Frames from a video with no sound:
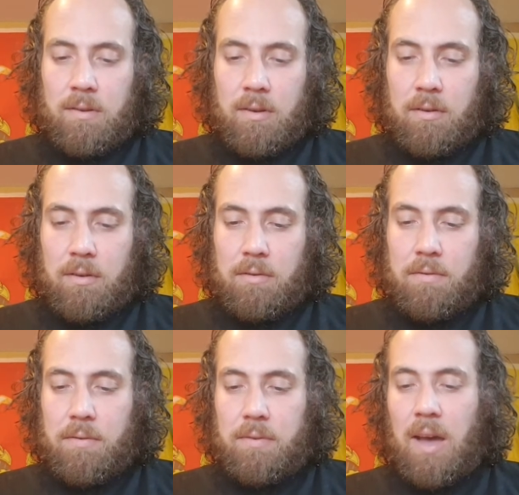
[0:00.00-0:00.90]

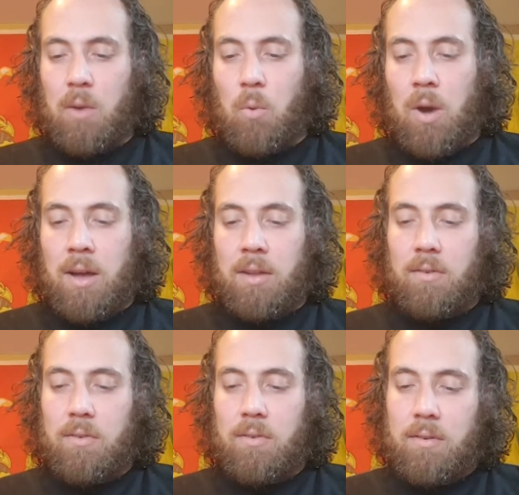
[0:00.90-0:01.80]
of
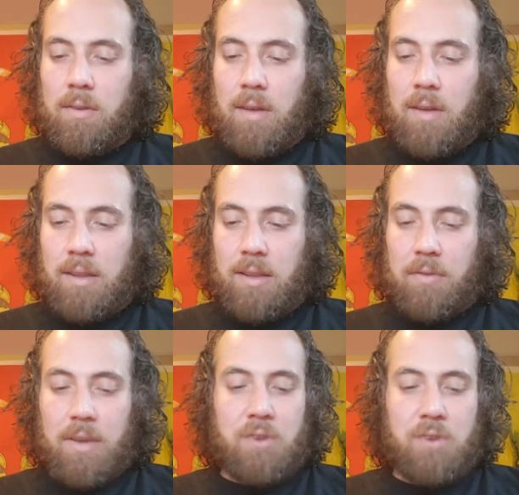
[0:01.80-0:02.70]
Taiwan's
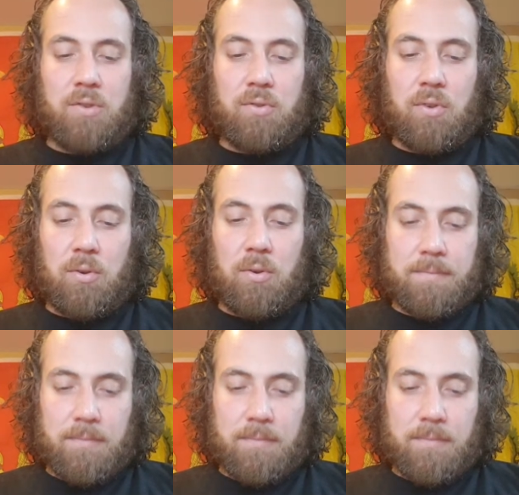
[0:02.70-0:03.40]
identification zone.